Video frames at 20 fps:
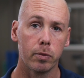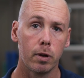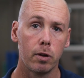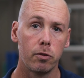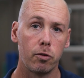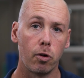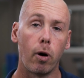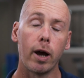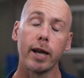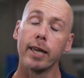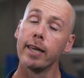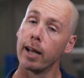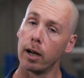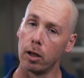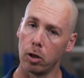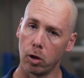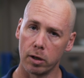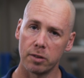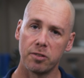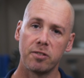So I can get a
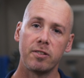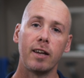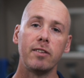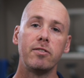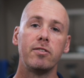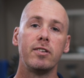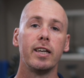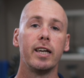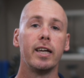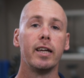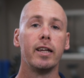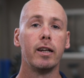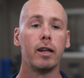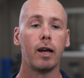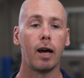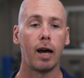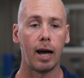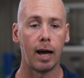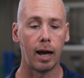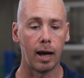lot of sets in,
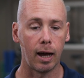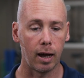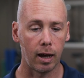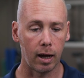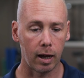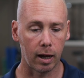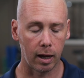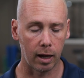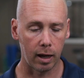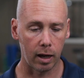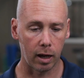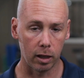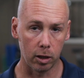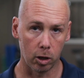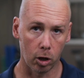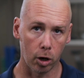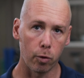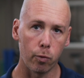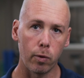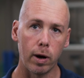a
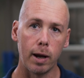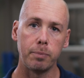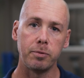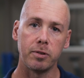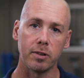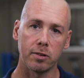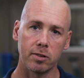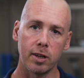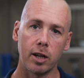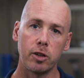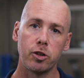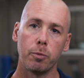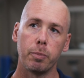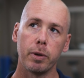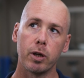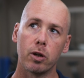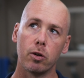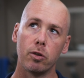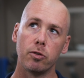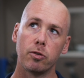lot of reps, etc.,
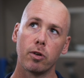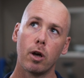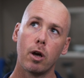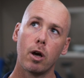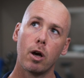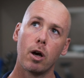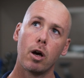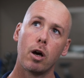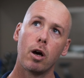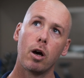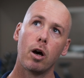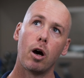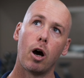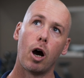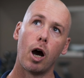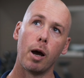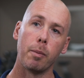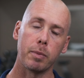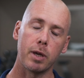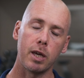because
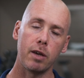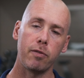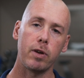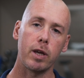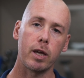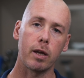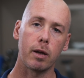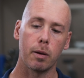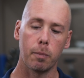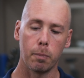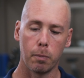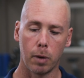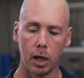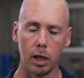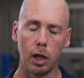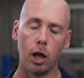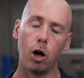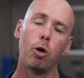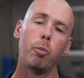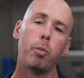I'm giving my
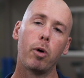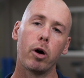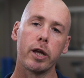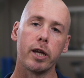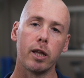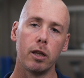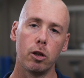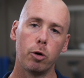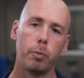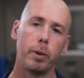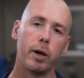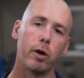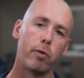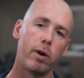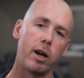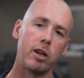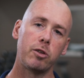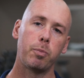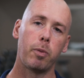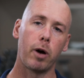lower body a little bit of
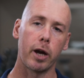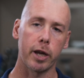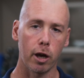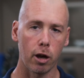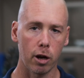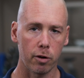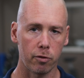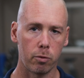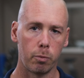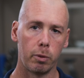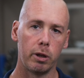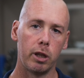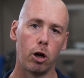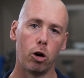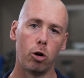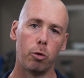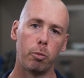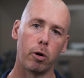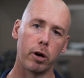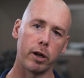rest by going from a
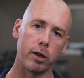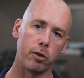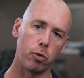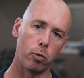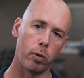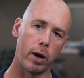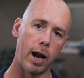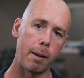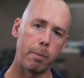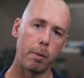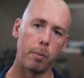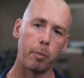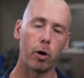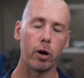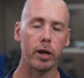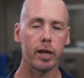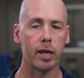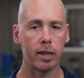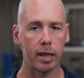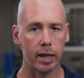lower body to an upper
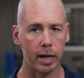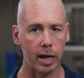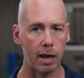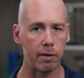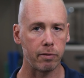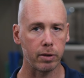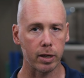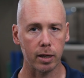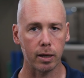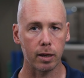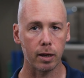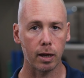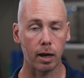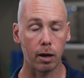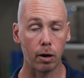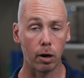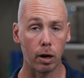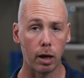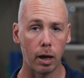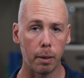body and then having
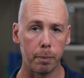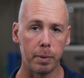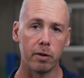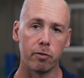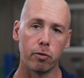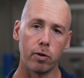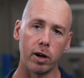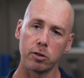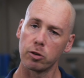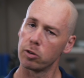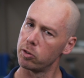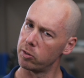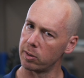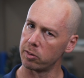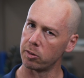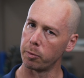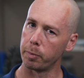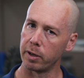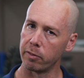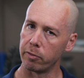a bit of rest because
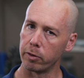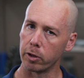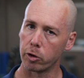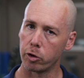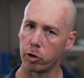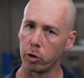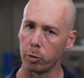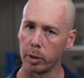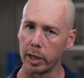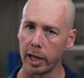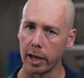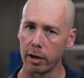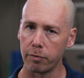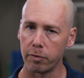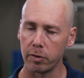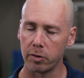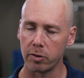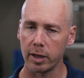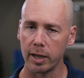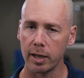there's a bit of accumulated
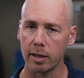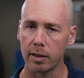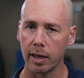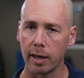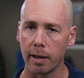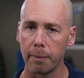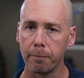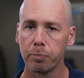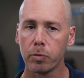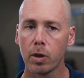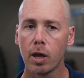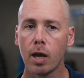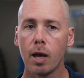fatigue there.